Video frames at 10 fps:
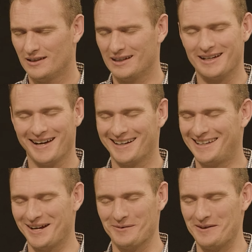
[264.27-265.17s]
And God, I
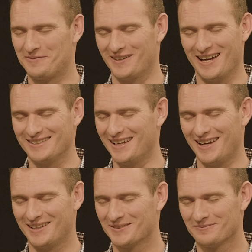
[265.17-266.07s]
can't wait for that
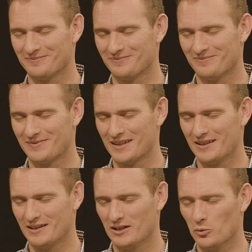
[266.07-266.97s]
day.
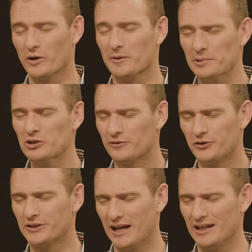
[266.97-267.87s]
What a
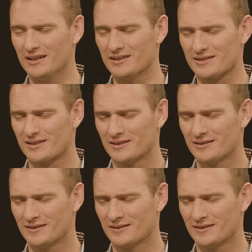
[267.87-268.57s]
beautiful day it is.